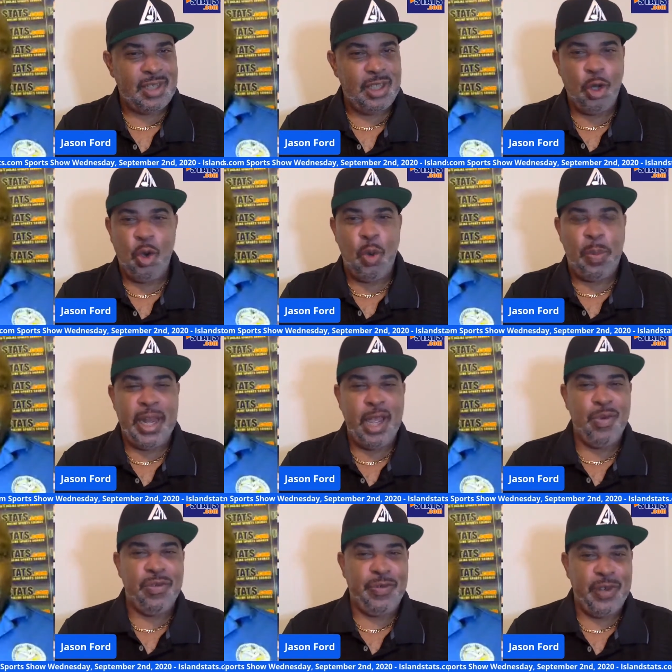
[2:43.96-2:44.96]
They all
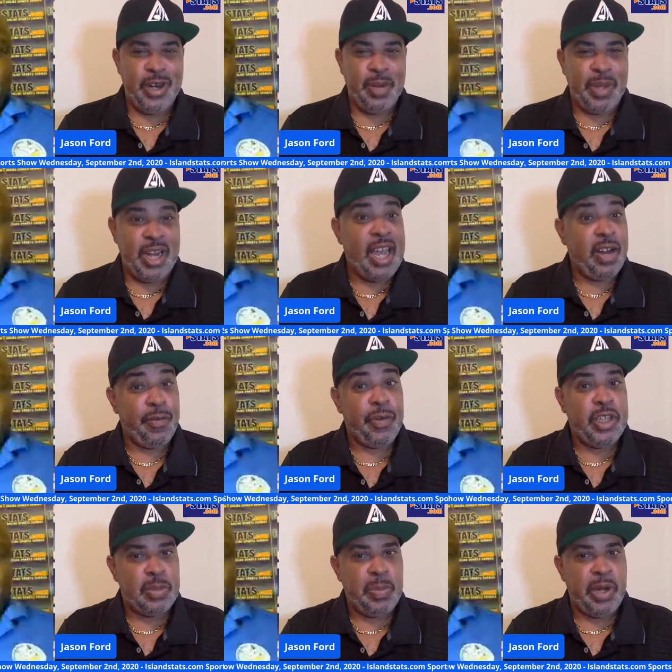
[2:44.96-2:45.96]
played with flair, but they had a
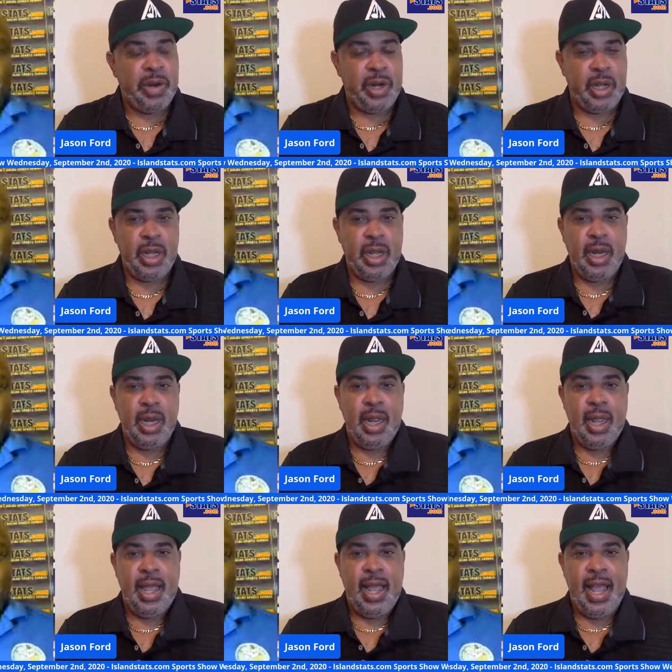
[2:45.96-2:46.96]
free spirit.
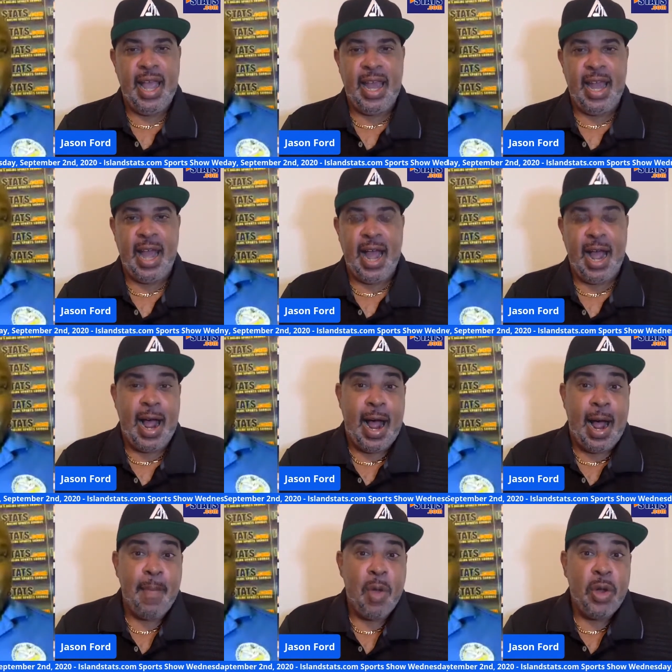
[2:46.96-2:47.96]
And
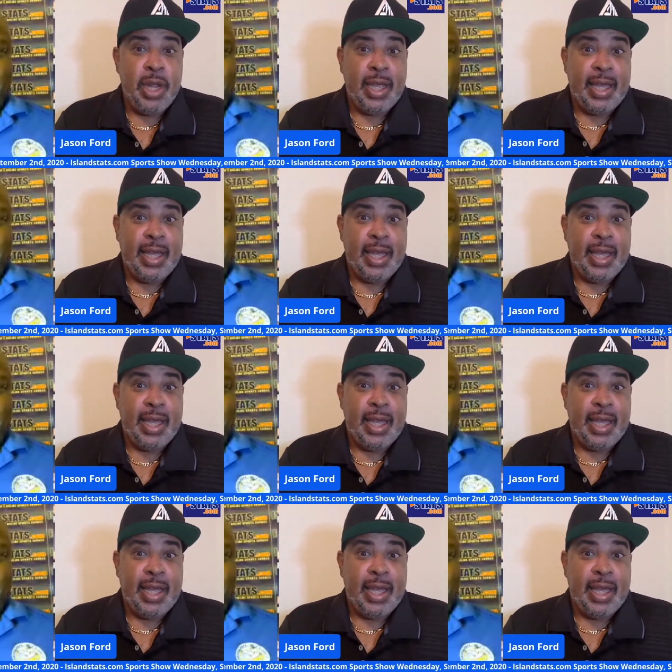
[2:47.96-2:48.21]
I'm only